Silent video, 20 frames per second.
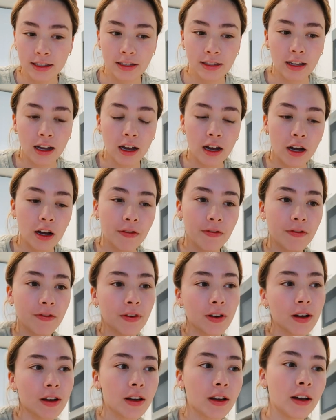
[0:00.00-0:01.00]
stuff.
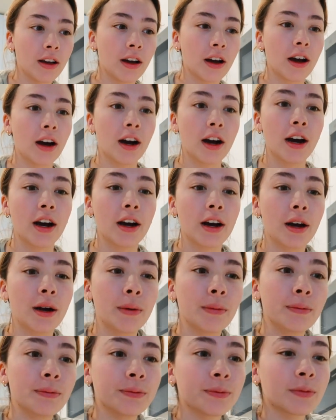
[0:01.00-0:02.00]

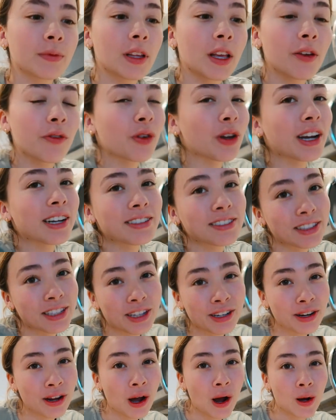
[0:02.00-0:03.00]
Um, if you guys
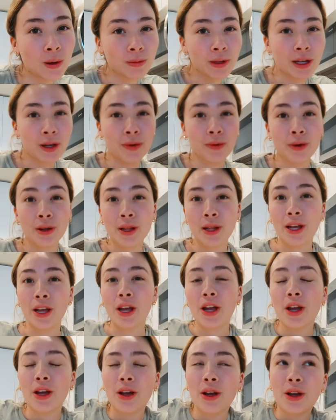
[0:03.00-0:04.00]
didn't know, I'm like a
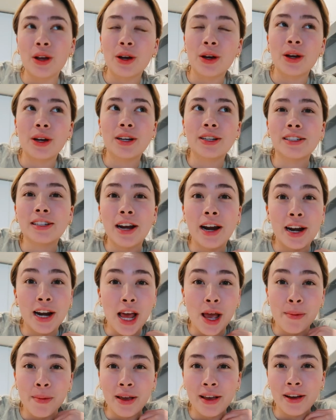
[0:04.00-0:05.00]
really good
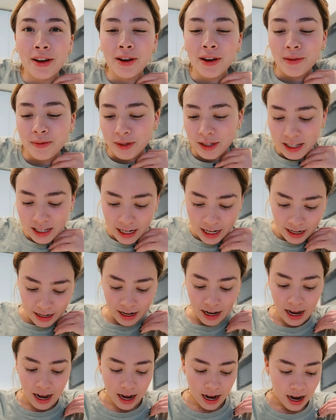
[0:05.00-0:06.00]
tie-dye maker. I'm just kidding.
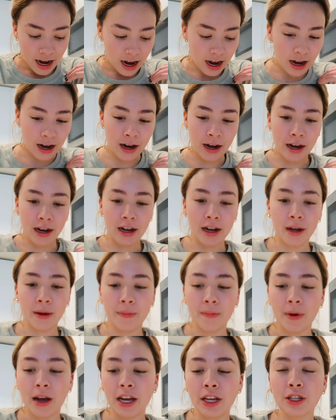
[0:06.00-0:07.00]

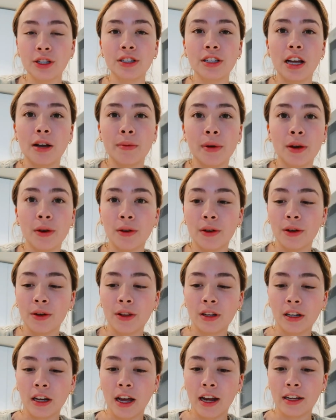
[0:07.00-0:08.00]
Um, I used to have my own
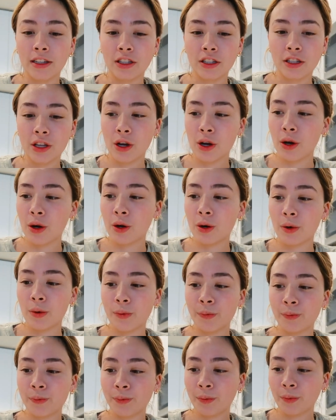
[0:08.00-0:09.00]
clothing line, so